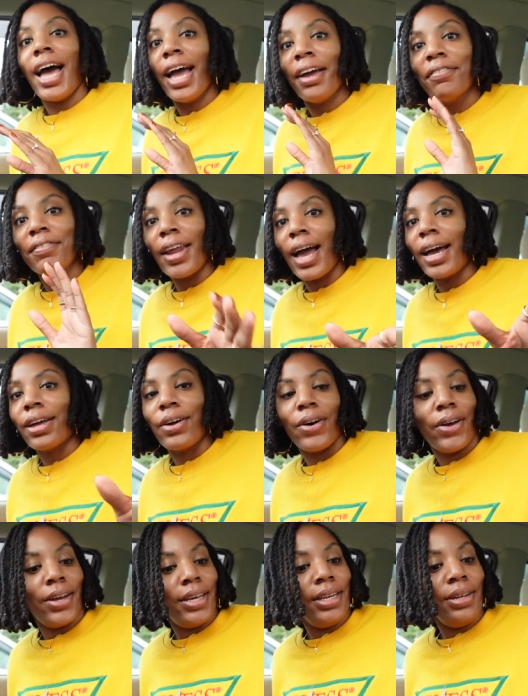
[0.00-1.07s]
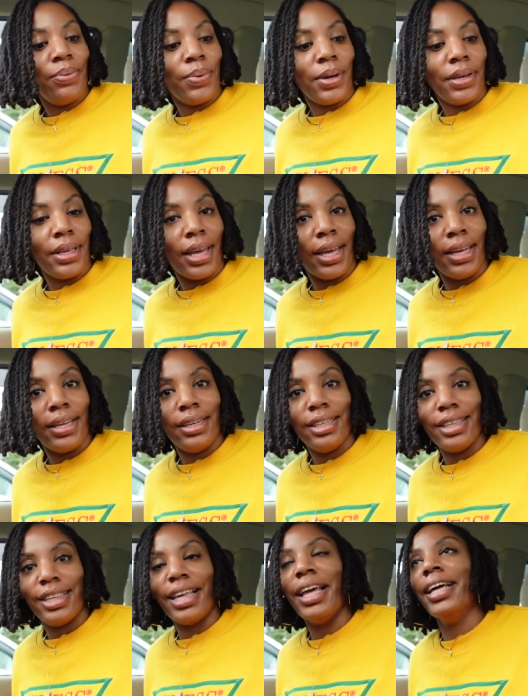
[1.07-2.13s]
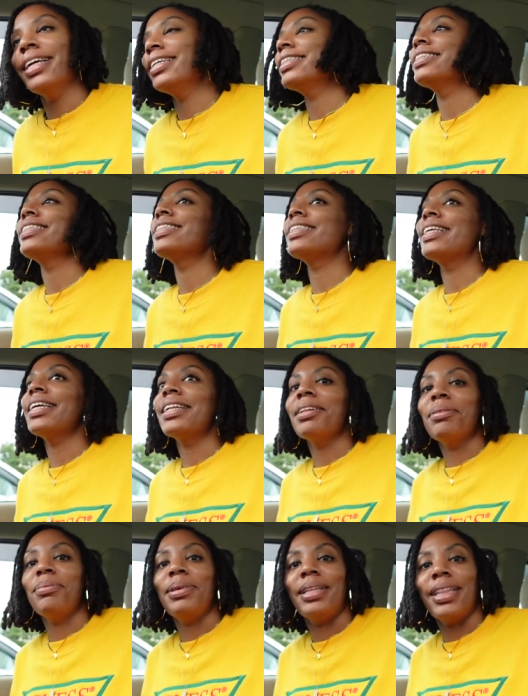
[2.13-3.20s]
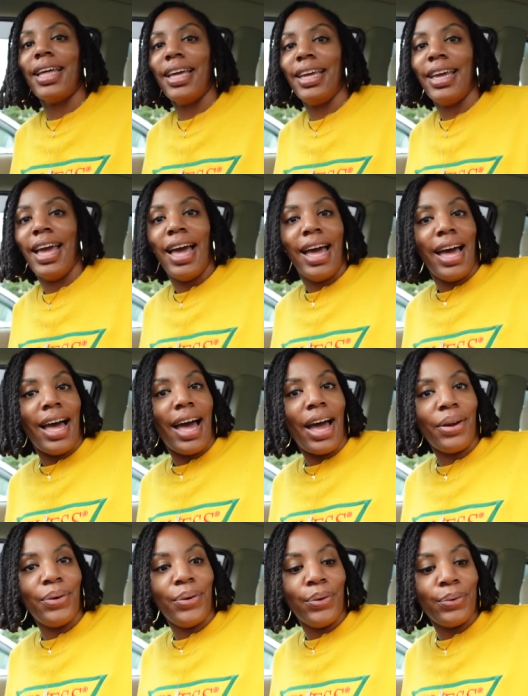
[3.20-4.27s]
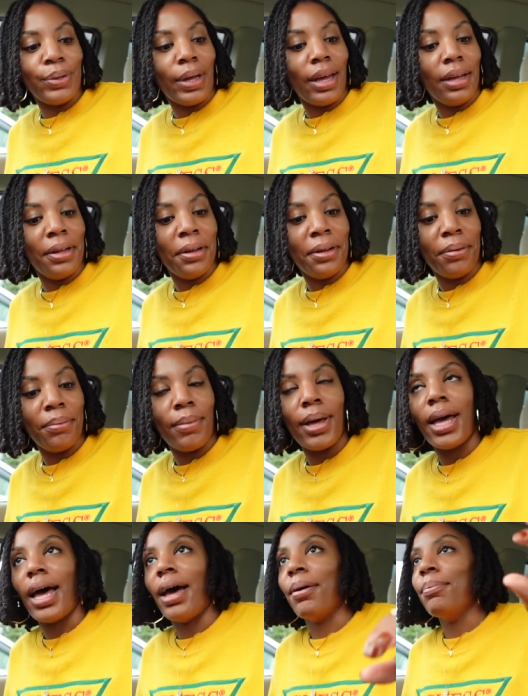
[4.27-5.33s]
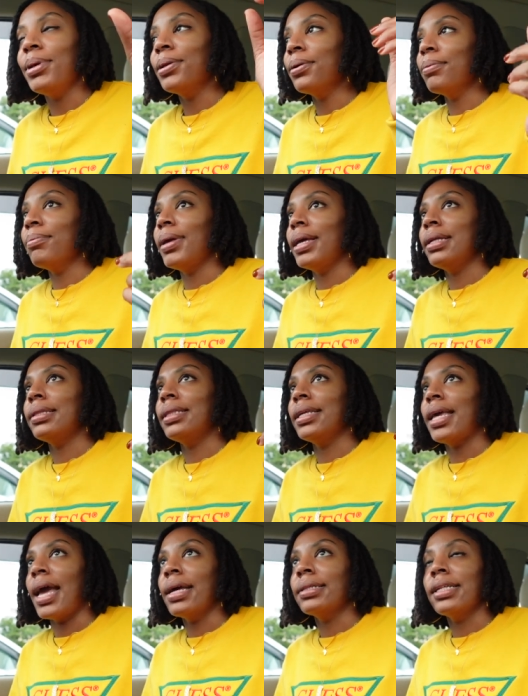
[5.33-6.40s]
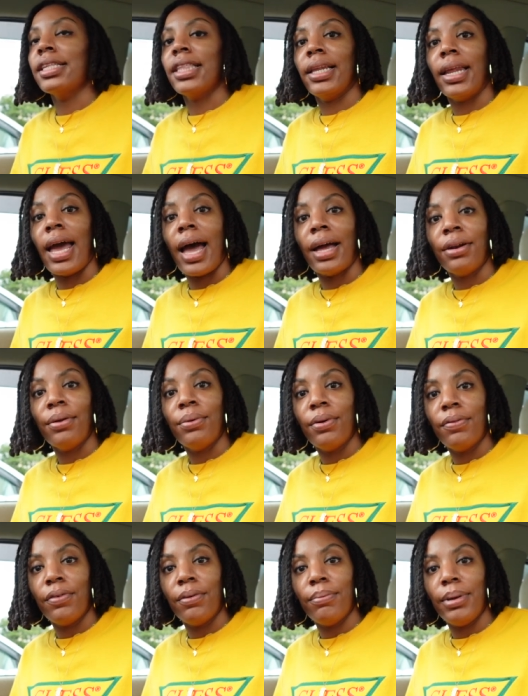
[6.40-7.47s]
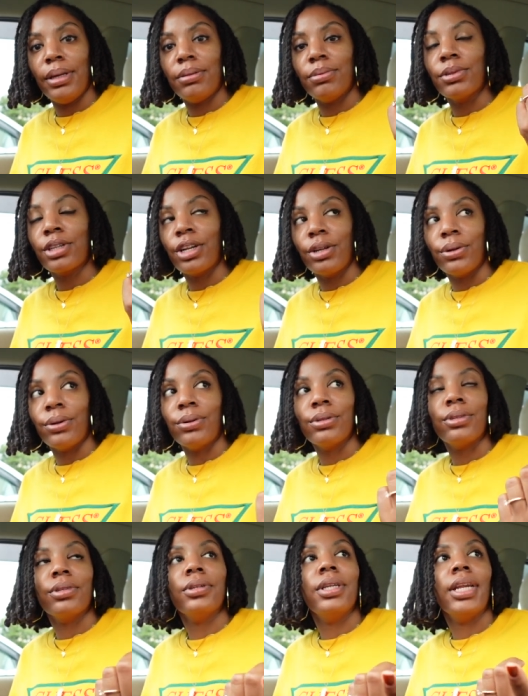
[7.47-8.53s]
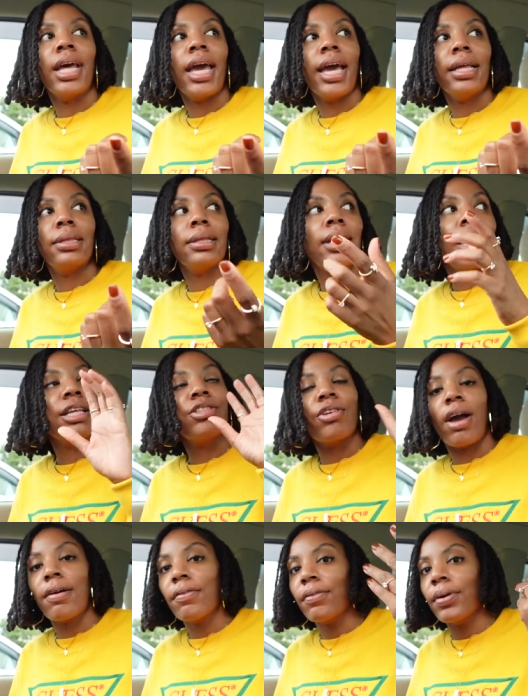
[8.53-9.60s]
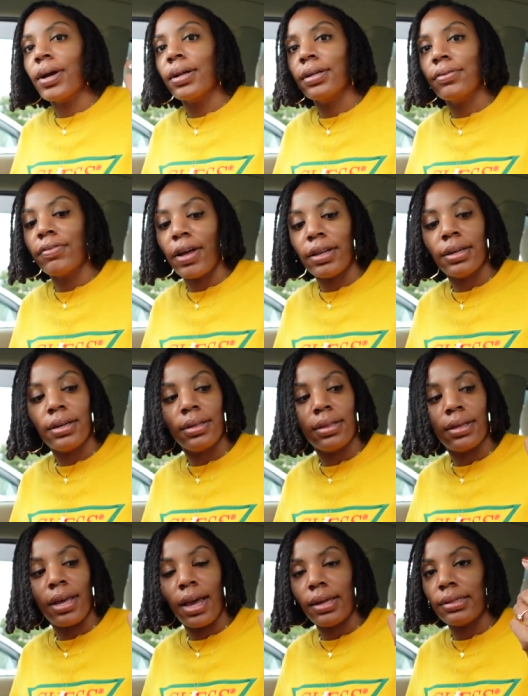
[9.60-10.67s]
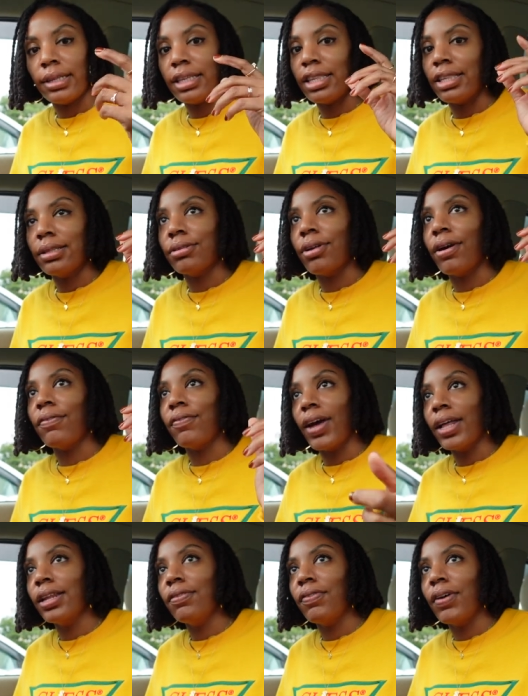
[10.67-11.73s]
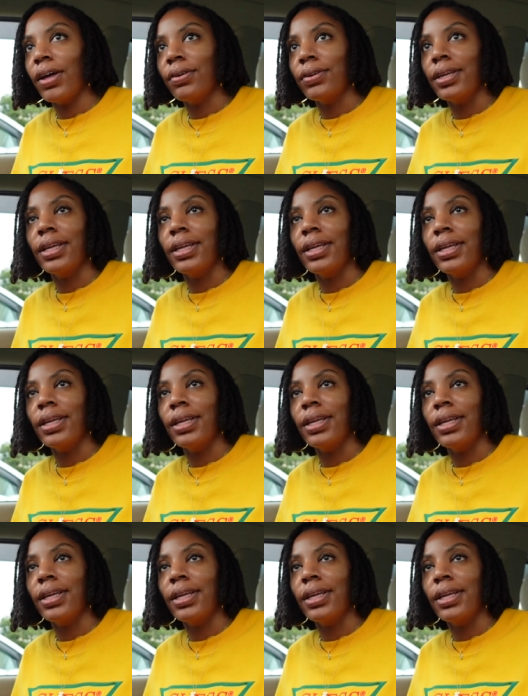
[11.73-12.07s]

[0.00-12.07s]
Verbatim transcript: I have not gone anywhere yet and it's just killing me. Like I don't know, I've been on base. The gas station that I know of on base was closed, so then I had to like drive around and find another gas station. So I finally found